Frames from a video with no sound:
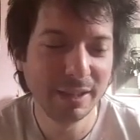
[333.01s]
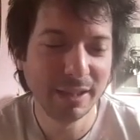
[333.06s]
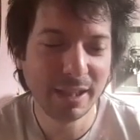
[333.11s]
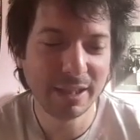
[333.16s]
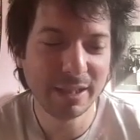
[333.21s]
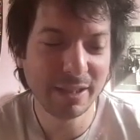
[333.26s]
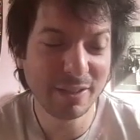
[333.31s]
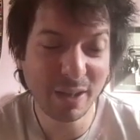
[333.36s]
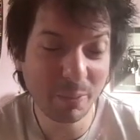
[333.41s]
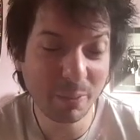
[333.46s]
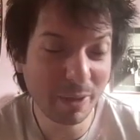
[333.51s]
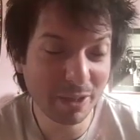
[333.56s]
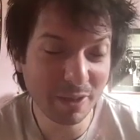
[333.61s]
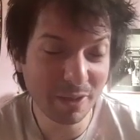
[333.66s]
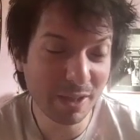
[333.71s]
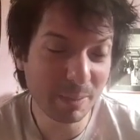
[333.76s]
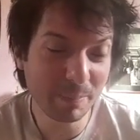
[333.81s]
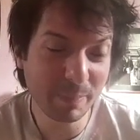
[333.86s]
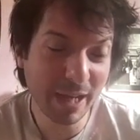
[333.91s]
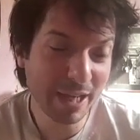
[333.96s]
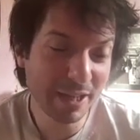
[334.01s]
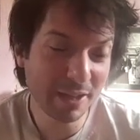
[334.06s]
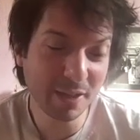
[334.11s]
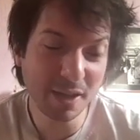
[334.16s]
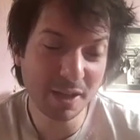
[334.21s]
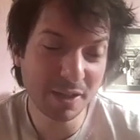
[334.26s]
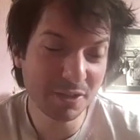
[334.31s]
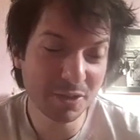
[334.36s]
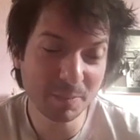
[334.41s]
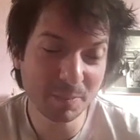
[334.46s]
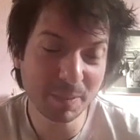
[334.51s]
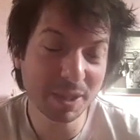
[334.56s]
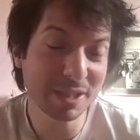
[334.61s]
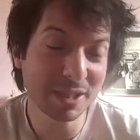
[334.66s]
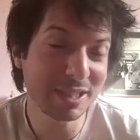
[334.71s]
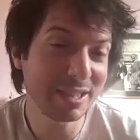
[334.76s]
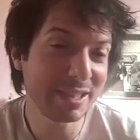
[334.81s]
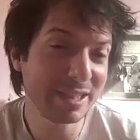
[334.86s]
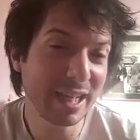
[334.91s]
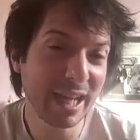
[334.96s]
And they're like, we can only pay you
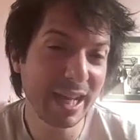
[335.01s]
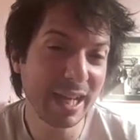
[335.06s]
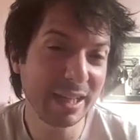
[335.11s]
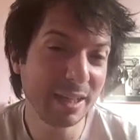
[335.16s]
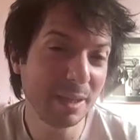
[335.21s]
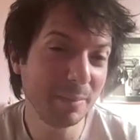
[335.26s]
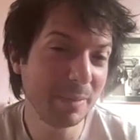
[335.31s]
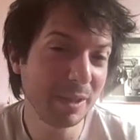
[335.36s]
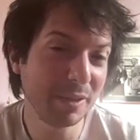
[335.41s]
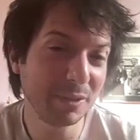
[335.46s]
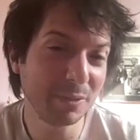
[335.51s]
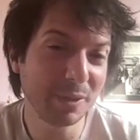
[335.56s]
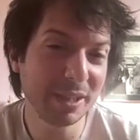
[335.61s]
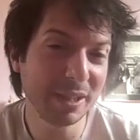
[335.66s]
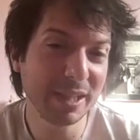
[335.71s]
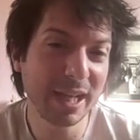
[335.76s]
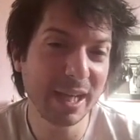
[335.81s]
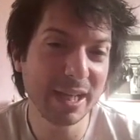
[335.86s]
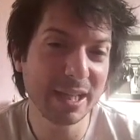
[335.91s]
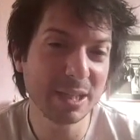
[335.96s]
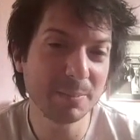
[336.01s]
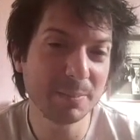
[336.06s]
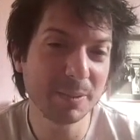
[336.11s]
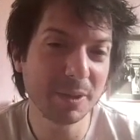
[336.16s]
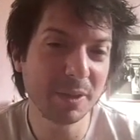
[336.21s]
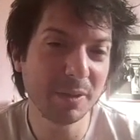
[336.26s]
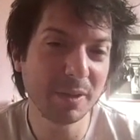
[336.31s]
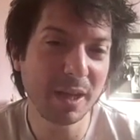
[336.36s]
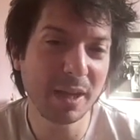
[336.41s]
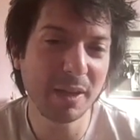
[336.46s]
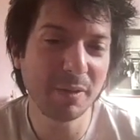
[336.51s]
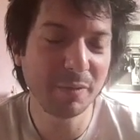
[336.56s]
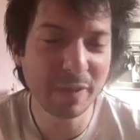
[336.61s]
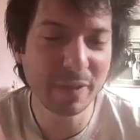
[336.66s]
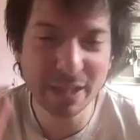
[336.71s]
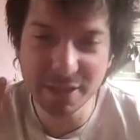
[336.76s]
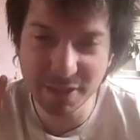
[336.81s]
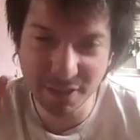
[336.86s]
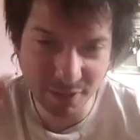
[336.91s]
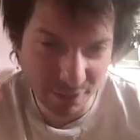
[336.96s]
$100 a day and it'd be 3 days, but a
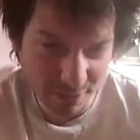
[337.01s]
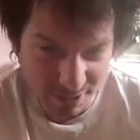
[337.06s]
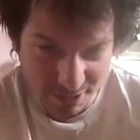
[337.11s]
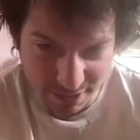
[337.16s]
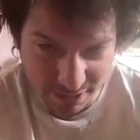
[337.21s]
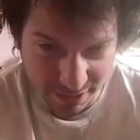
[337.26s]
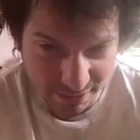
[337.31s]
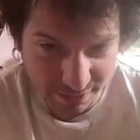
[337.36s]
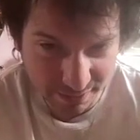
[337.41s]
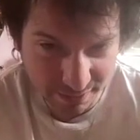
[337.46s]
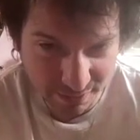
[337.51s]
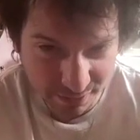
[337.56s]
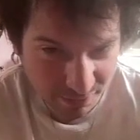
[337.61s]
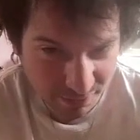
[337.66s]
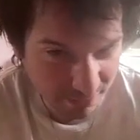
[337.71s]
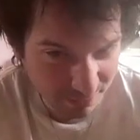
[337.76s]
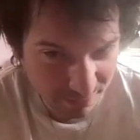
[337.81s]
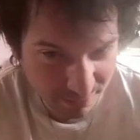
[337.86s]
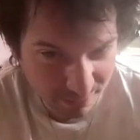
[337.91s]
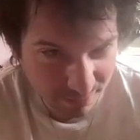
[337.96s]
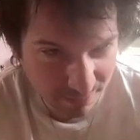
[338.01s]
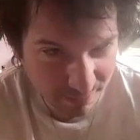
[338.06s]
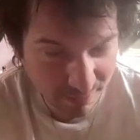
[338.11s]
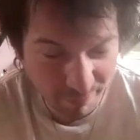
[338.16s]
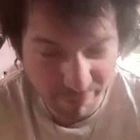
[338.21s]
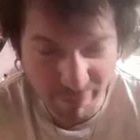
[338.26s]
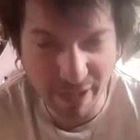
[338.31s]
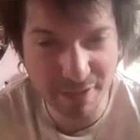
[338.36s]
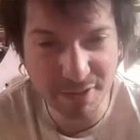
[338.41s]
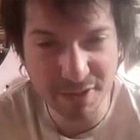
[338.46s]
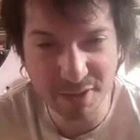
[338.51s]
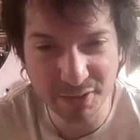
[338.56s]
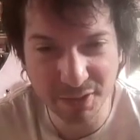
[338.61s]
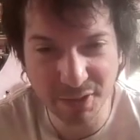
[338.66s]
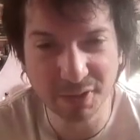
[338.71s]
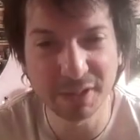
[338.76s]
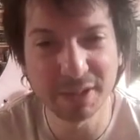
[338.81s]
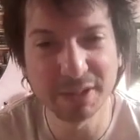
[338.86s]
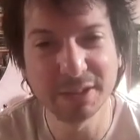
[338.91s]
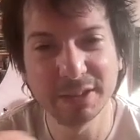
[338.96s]
visa costs like
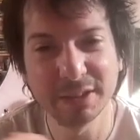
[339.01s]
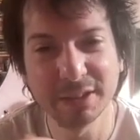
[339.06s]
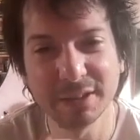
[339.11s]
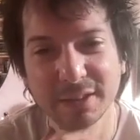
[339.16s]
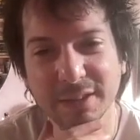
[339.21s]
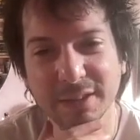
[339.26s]
$1,000.